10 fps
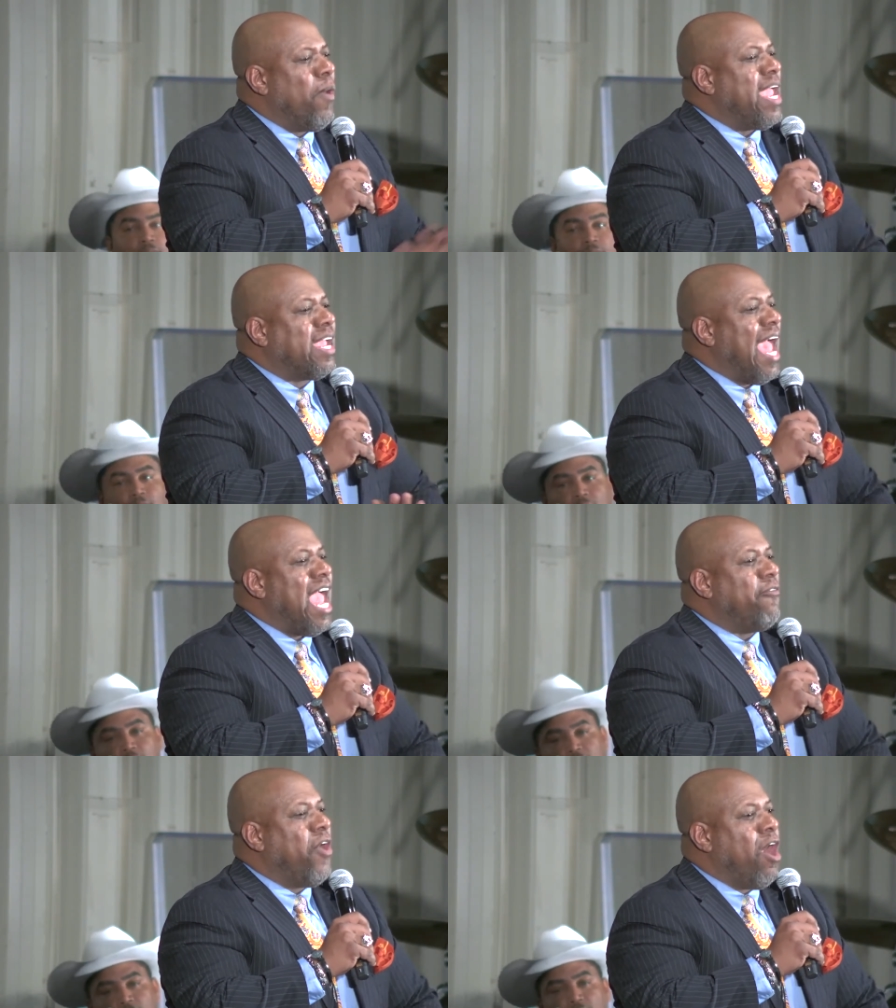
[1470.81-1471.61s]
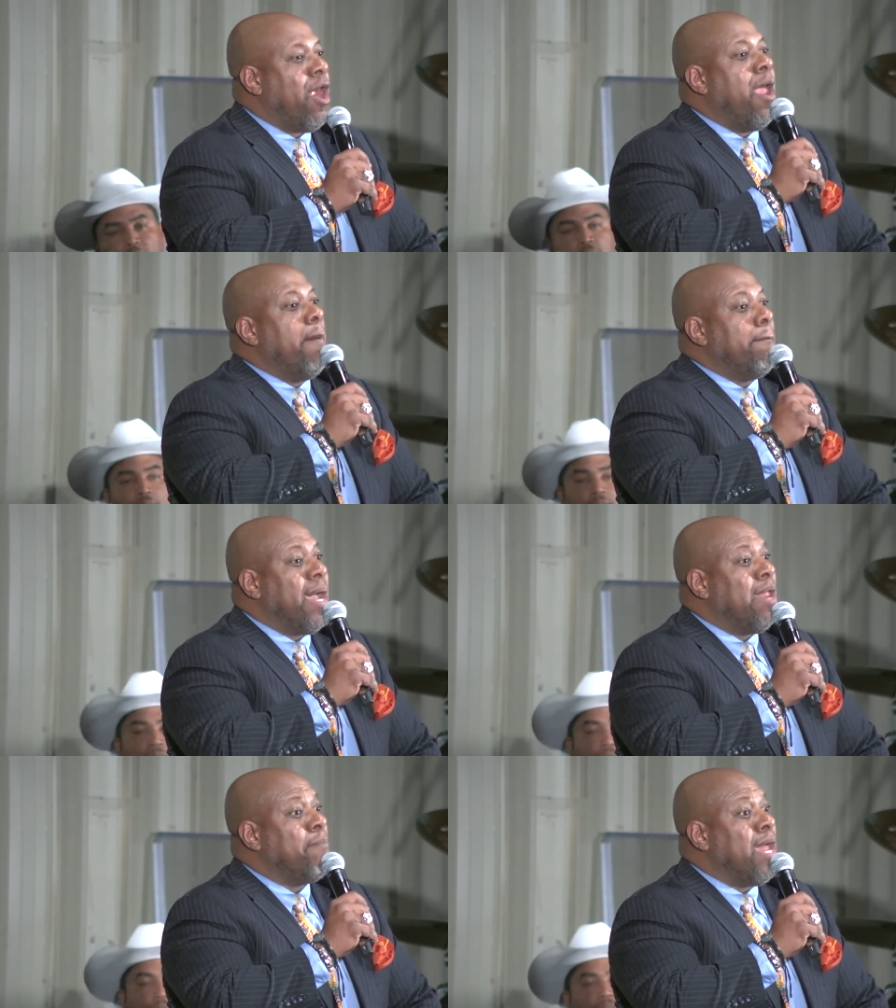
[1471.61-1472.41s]
We gave her
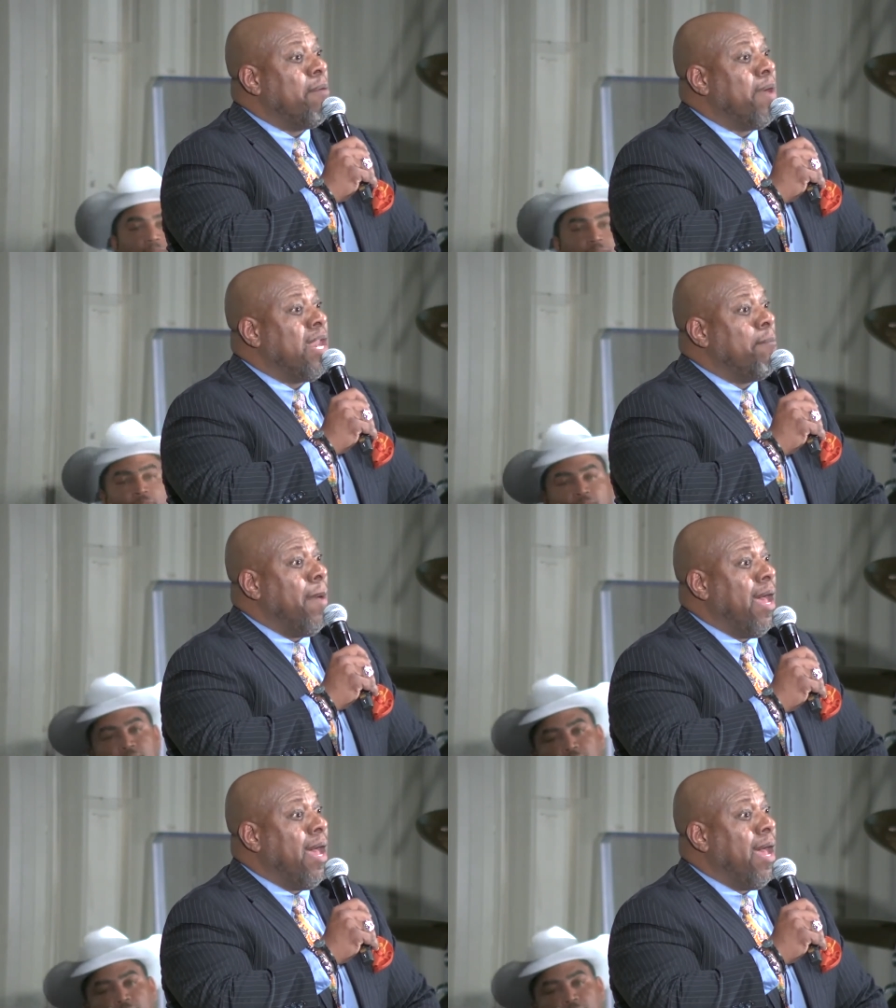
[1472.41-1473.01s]
money, money, money,